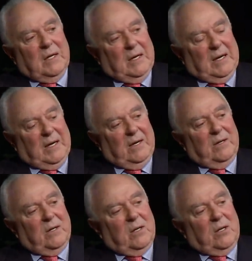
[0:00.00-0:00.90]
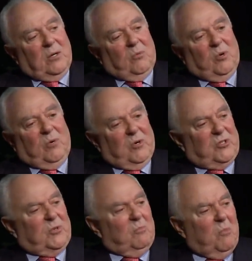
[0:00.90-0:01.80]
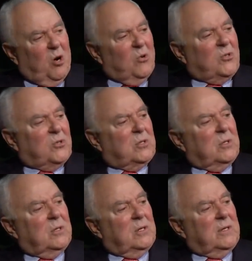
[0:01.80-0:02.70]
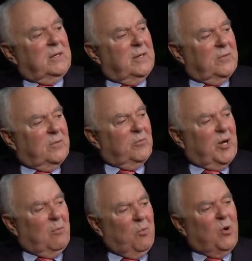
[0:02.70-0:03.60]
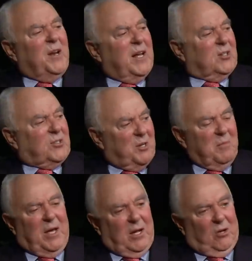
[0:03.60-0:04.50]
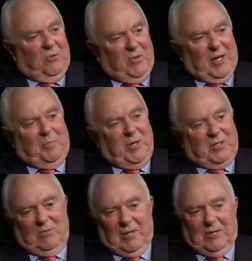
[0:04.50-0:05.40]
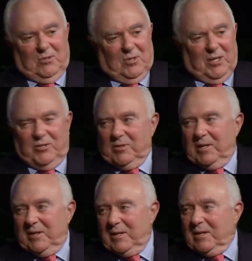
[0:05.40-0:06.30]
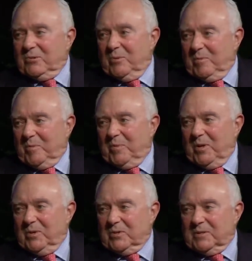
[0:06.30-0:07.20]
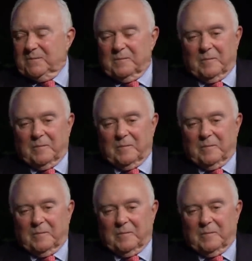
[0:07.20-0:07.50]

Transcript: Uh, what was the most, we got more nasty mail over that piece of legislation than anything else we proposed.